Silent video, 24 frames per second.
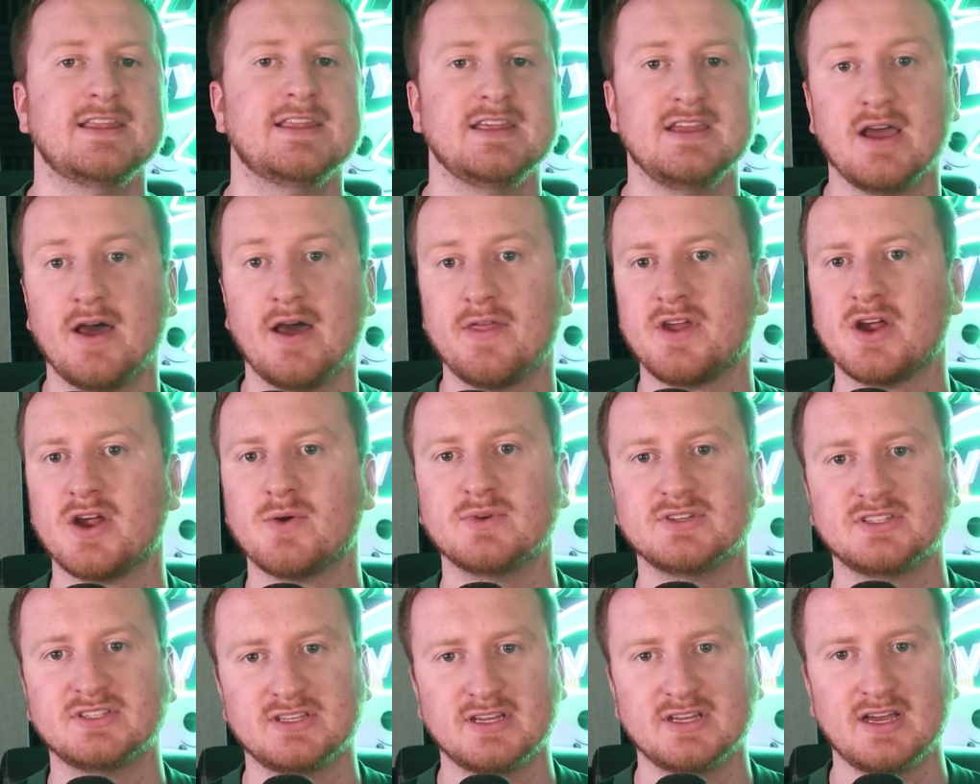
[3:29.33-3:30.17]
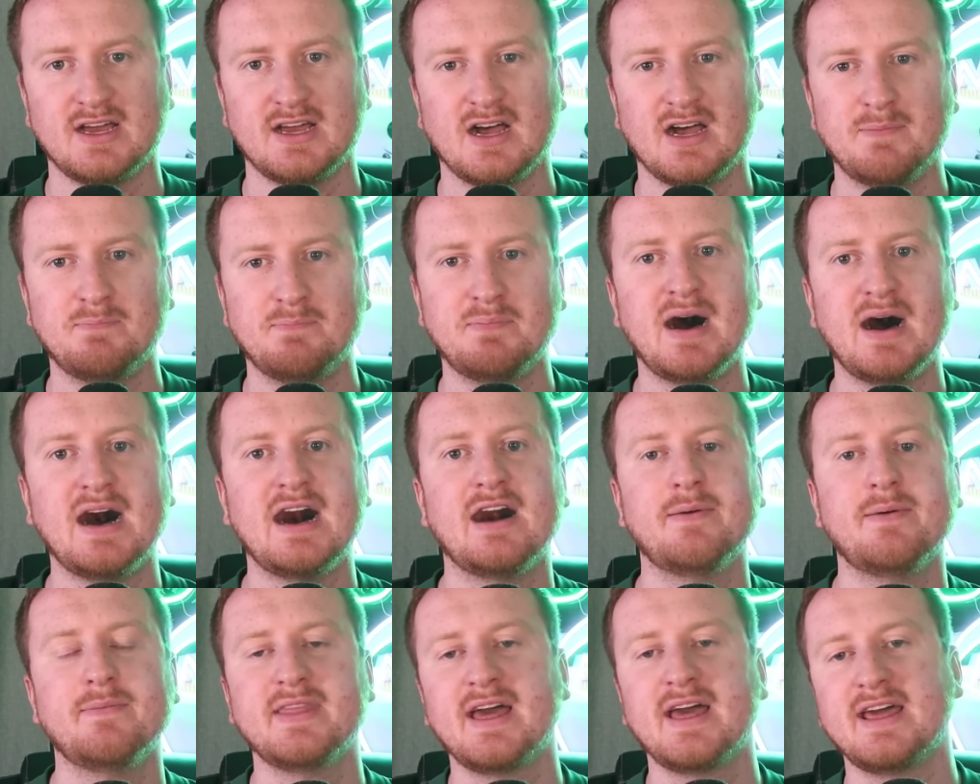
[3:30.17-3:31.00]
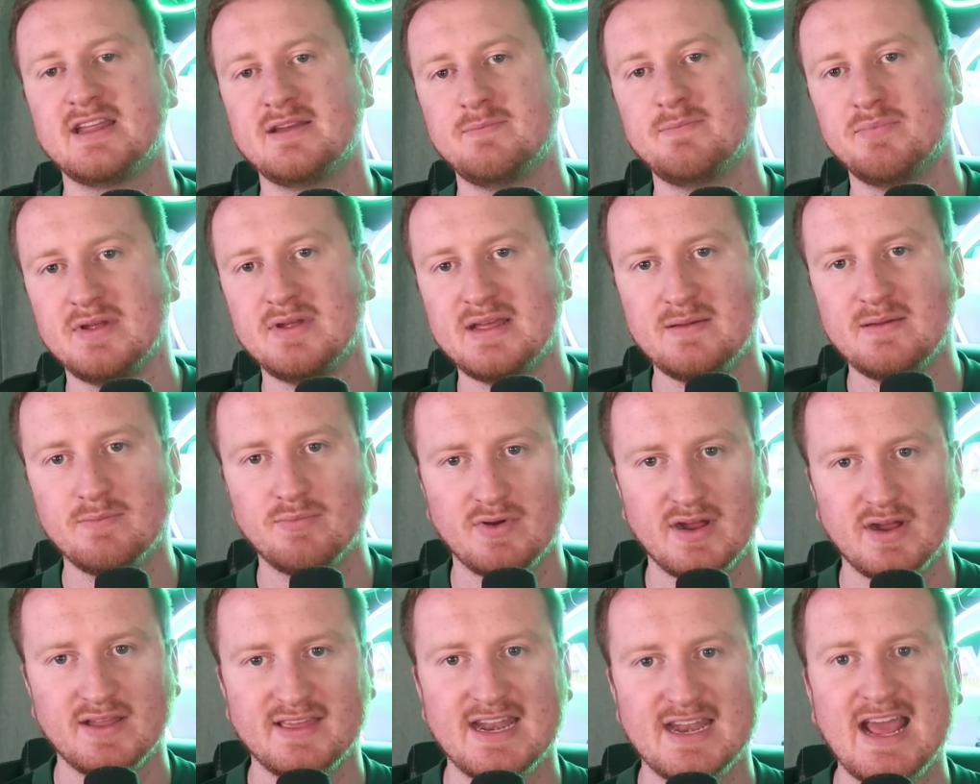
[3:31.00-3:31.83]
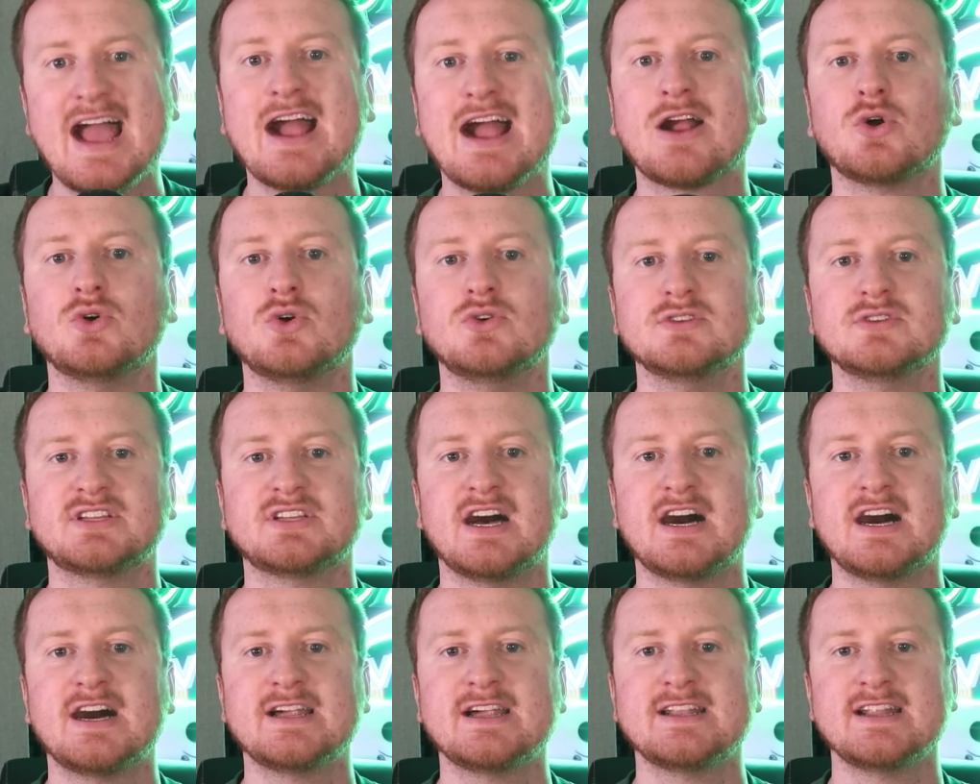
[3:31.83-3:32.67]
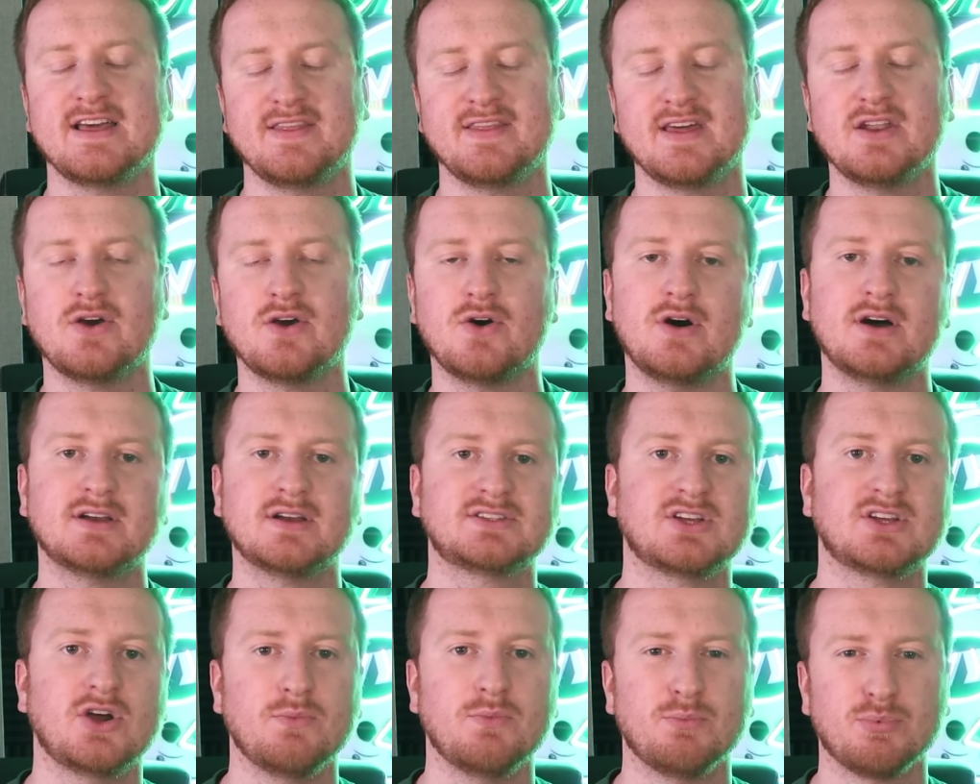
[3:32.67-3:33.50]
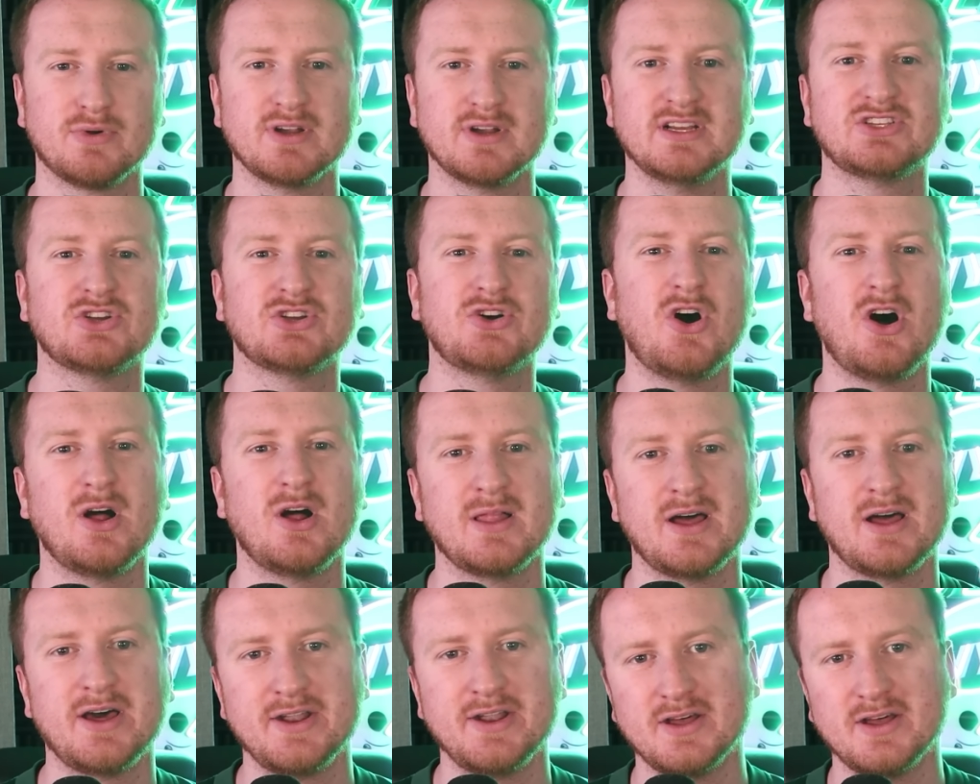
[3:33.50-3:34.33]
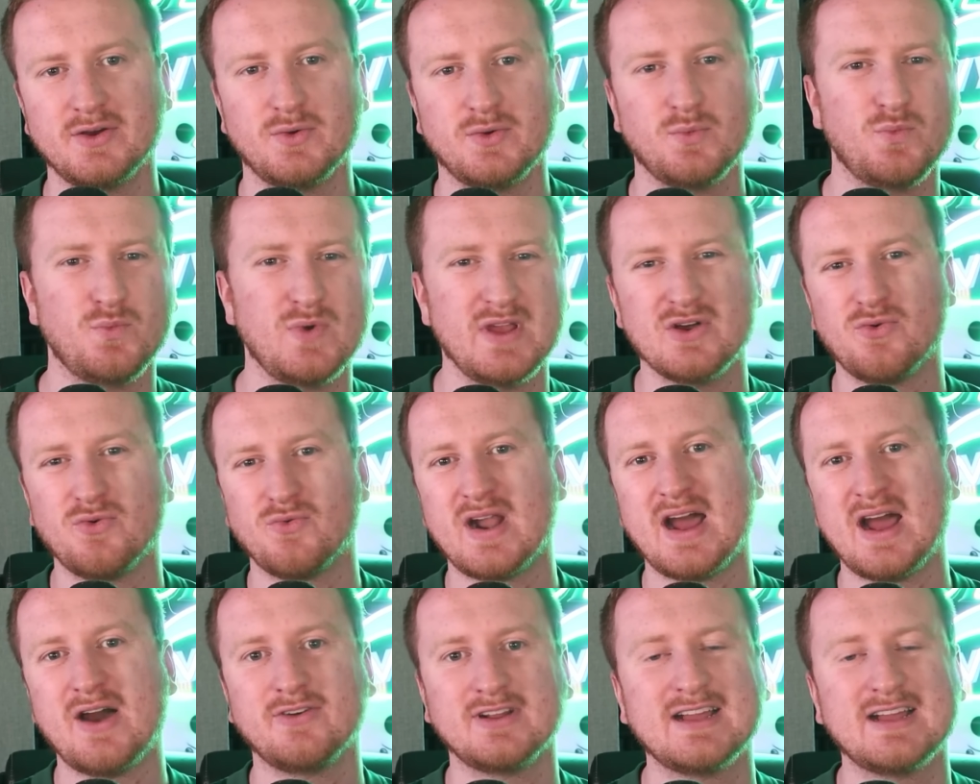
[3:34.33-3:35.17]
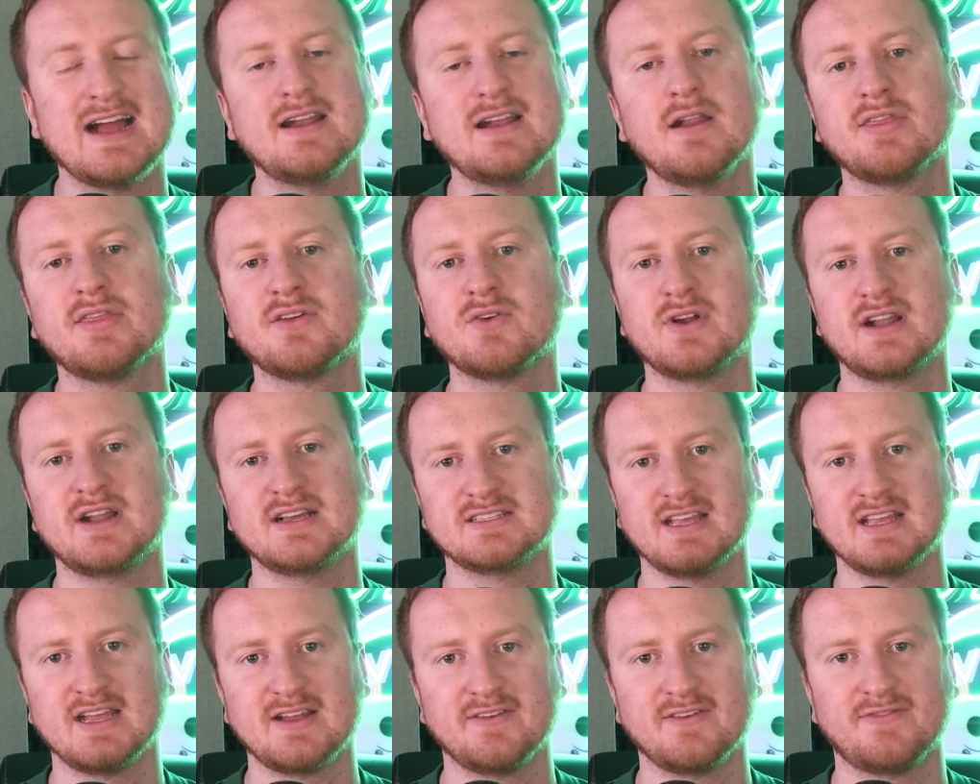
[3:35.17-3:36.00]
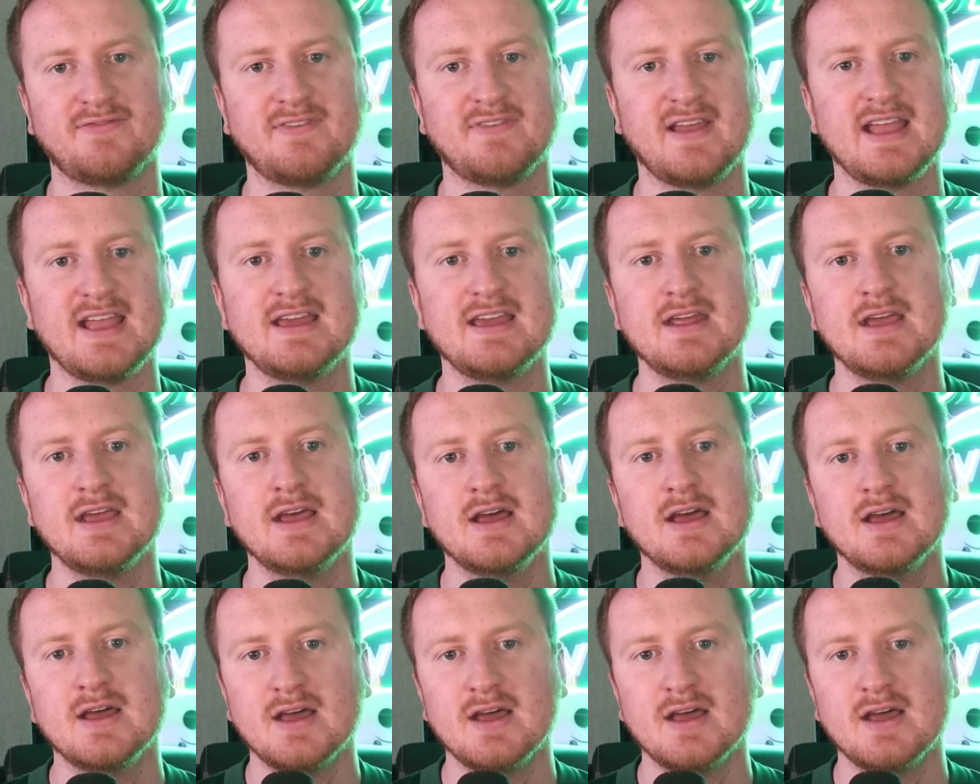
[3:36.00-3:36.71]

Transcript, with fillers: The other was a bomb that he beat Brendan Echols on. And then also Breece Hall on a wheel route, kind of threw it as like a fade.